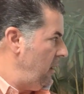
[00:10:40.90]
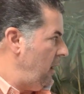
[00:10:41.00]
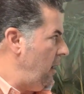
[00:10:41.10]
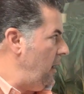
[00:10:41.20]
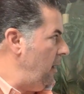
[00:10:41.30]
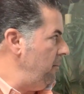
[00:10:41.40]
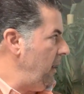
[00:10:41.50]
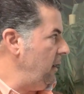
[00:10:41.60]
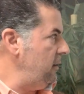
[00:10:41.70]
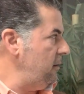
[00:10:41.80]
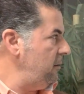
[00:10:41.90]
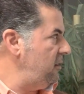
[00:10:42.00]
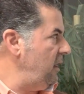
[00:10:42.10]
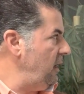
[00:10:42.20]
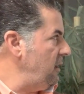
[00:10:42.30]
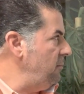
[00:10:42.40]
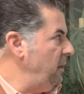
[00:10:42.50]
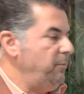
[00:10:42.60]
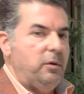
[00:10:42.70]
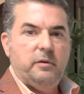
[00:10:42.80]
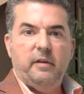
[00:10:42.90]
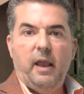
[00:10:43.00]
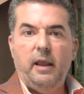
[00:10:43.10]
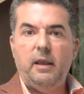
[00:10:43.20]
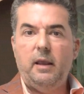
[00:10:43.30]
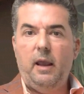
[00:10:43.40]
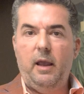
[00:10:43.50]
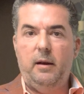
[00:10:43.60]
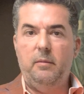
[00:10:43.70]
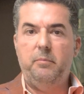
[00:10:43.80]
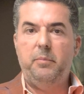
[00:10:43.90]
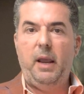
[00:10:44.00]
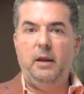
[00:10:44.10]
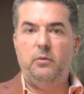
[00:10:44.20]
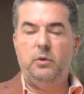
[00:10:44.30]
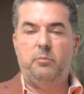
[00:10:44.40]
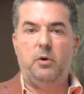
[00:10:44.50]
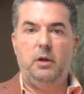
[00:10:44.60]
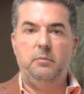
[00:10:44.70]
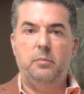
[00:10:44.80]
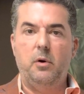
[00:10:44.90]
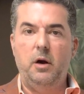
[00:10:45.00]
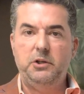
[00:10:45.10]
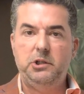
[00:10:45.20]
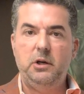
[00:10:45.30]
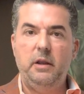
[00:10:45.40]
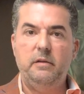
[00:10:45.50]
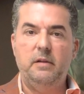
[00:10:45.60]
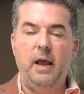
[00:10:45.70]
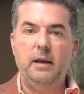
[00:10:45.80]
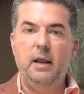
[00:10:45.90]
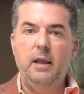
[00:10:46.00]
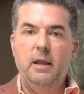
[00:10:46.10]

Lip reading: another thing that people take and paint with a broad brush is that